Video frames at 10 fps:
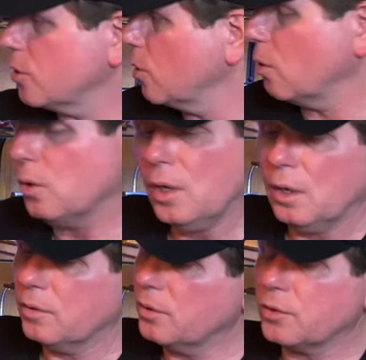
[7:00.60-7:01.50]
So
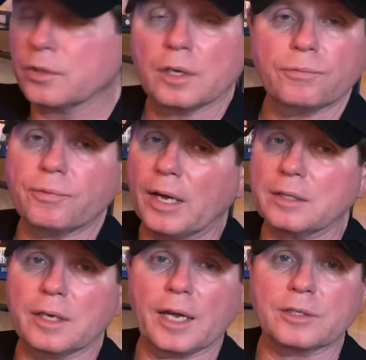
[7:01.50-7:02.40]
this is a
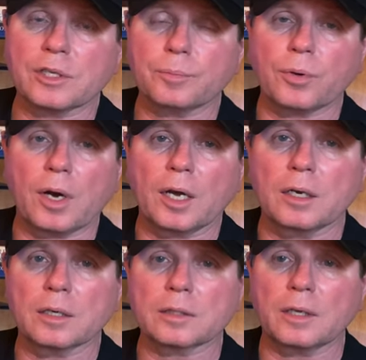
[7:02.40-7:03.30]
fantastic
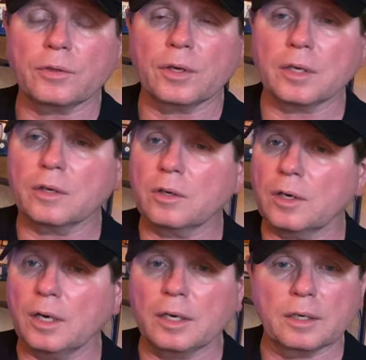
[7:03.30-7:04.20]
product. I think
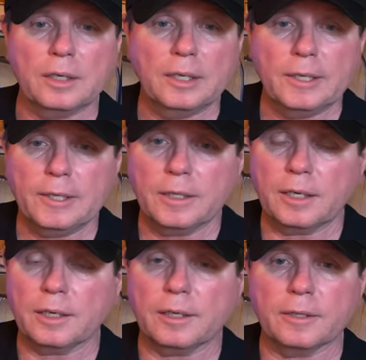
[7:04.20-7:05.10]
uh,
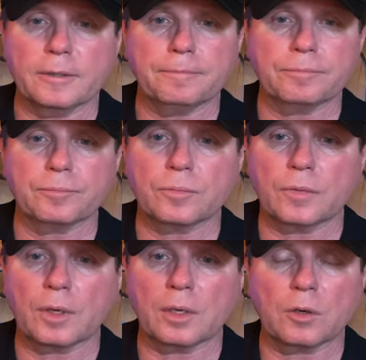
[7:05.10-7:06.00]
um,
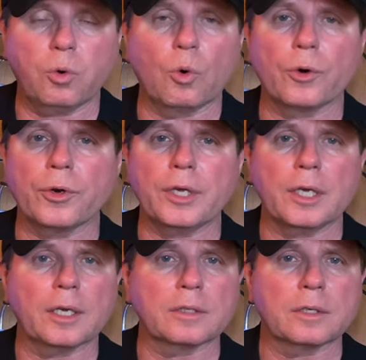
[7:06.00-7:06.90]

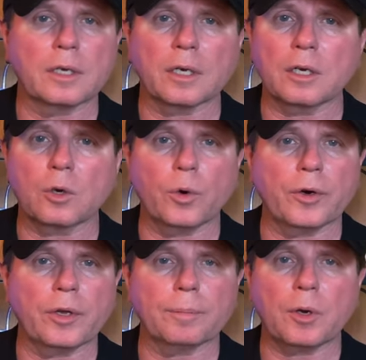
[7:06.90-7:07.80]
Cory at uh,
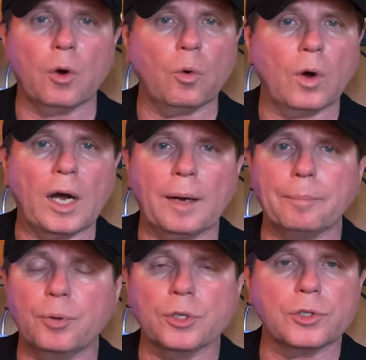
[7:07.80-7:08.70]
Aquarium
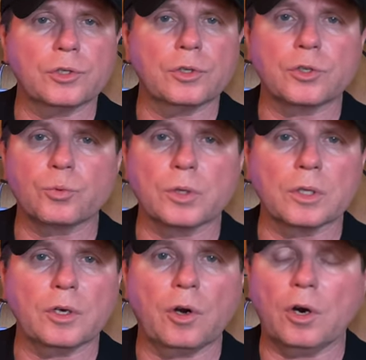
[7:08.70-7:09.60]
Co-op pushes this
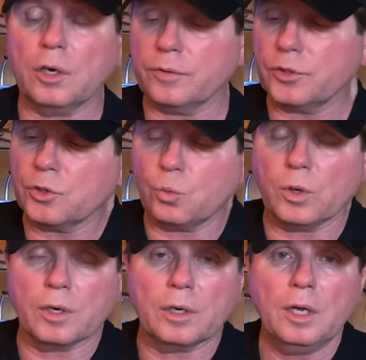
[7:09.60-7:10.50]
really hard. This is
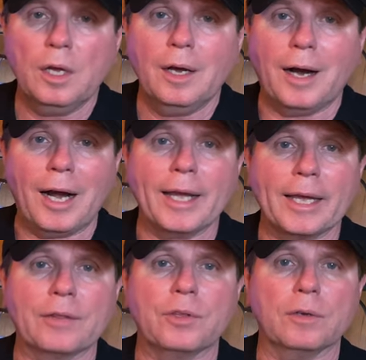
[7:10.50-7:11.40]
where I
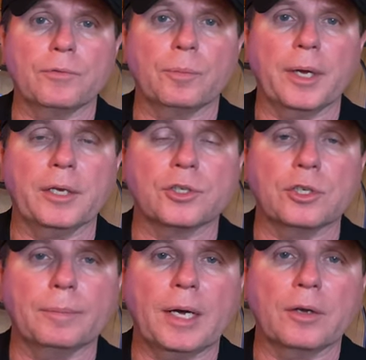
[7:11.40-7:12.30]
got the
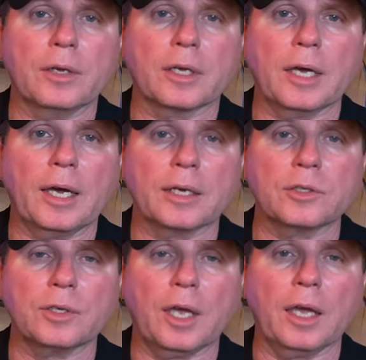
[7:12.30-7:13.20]
information about
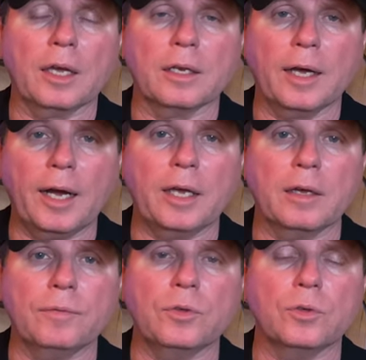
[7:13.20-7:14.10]
Ich-X and I
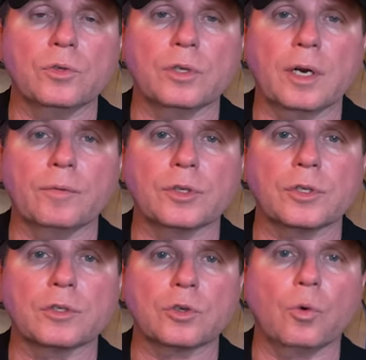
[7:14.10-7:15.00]
have used it ever
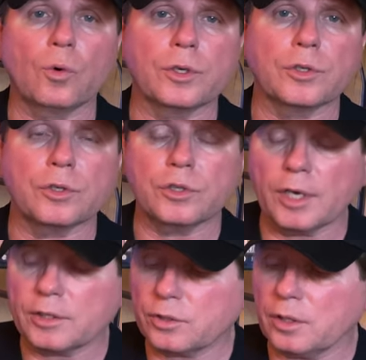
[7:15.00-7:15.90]
since Cory
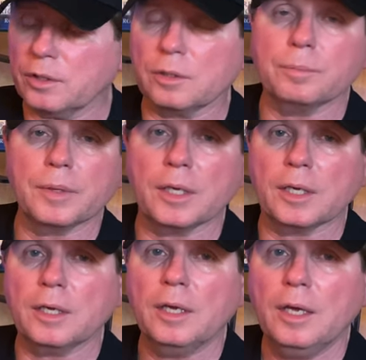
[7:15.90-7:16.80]
suggested it to
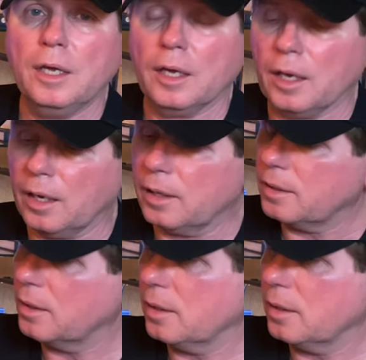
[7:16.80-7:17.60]
me and uh,